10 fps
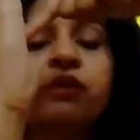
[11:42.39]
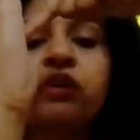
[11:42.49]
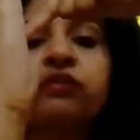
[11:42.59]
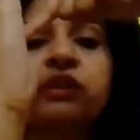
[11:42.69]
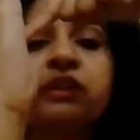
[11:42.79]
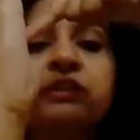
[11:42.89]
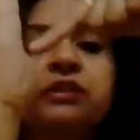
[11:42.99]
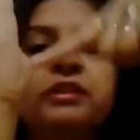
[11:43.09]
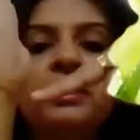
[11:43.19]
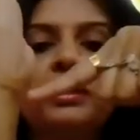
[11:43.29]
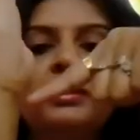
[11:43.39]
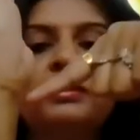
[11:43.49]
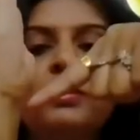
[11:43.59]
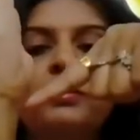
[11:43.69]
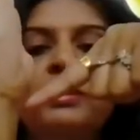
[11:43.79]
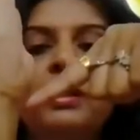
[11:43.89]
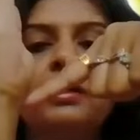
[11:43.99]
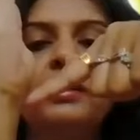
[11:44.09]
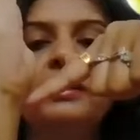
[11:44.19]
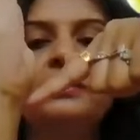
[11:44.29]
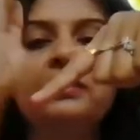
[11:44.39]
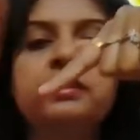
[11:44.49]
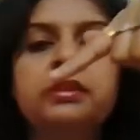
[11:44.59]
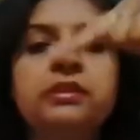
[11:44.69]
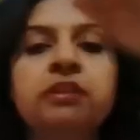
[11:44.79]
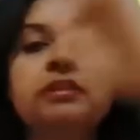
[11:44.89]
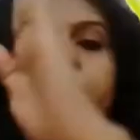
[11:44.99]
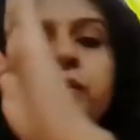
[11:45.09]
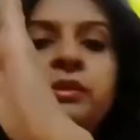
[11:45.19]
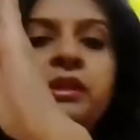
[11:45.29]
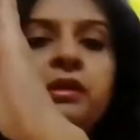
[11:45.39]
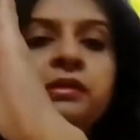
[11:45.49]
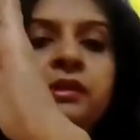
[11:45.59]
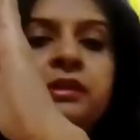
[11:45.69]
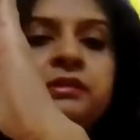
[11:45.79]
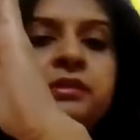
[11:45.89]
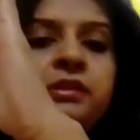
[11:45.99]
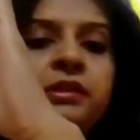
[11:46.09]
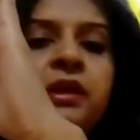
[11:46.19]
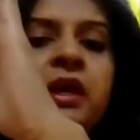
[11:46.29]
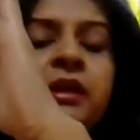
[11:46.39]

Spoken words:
one of the DCT, this may be the other DCT, this may be the other DCT.